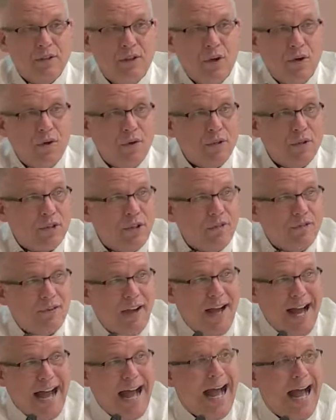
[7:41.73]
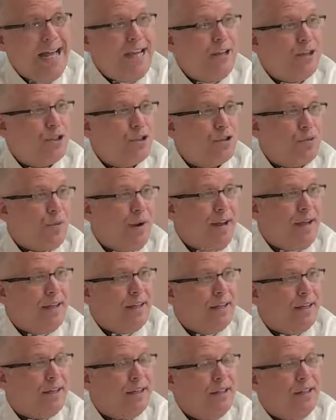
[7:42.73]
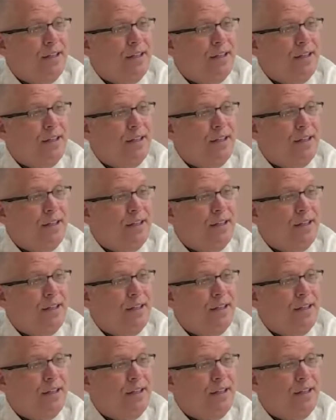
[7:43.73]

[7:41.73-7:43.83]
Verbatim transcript: those of highest rank,